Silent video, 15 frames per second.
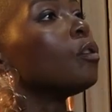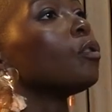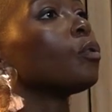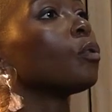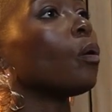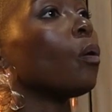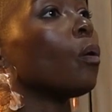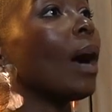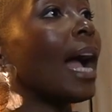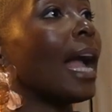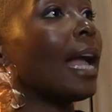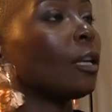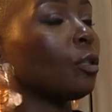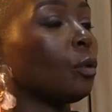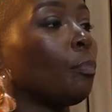So I
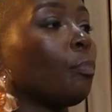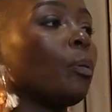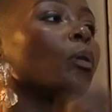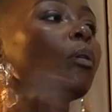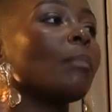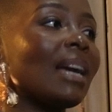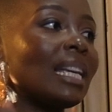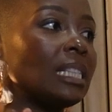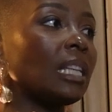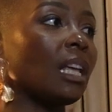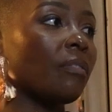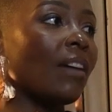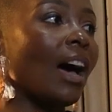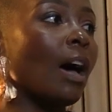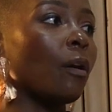had to pull
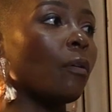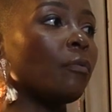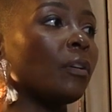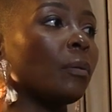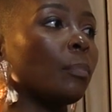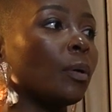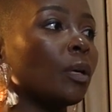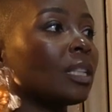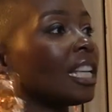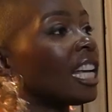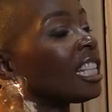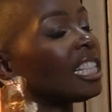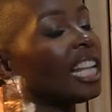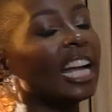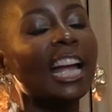myself out of it because
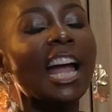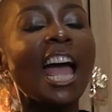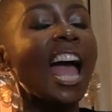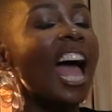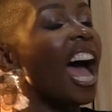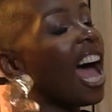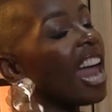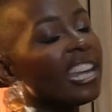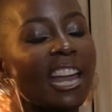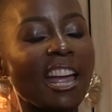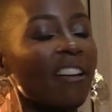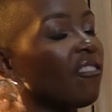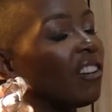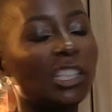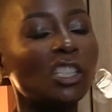I was like, I
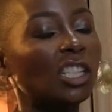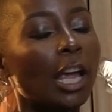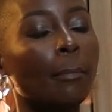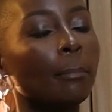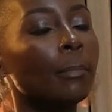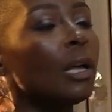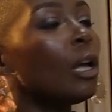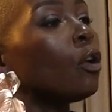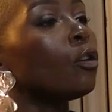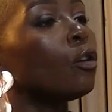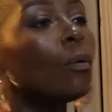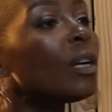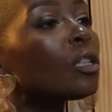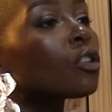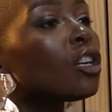never shame.
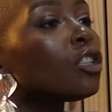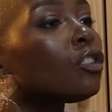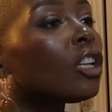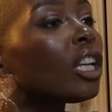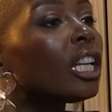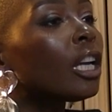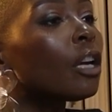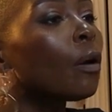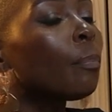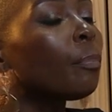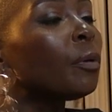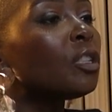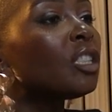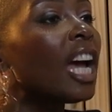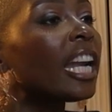No one's going to read an
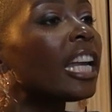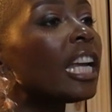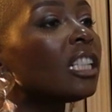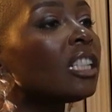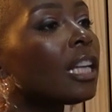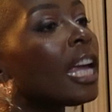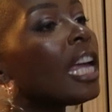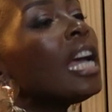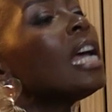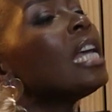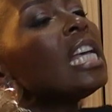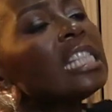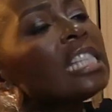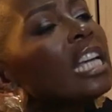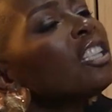obituary and say,
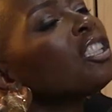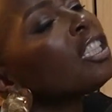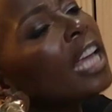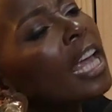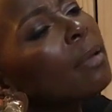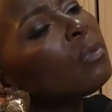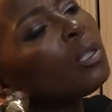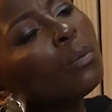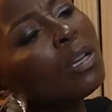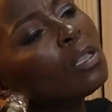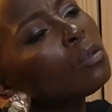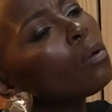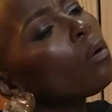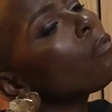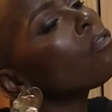shame, she
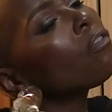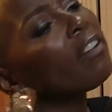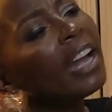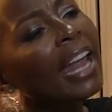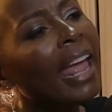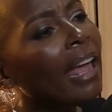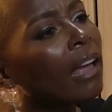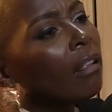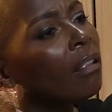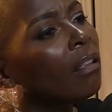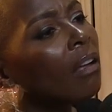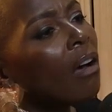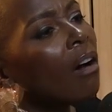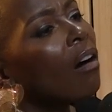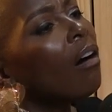was so
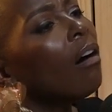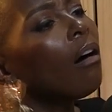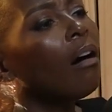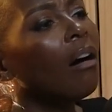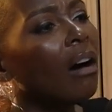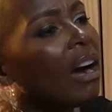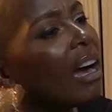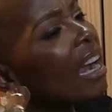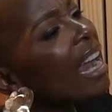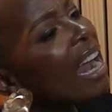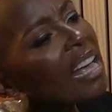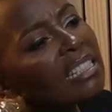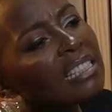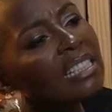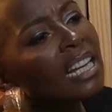frail. Oh, her
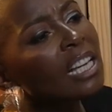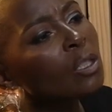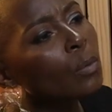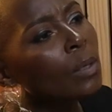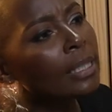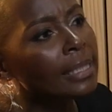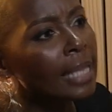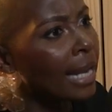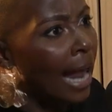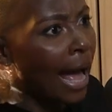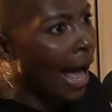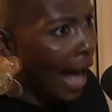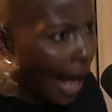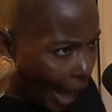last days were sad.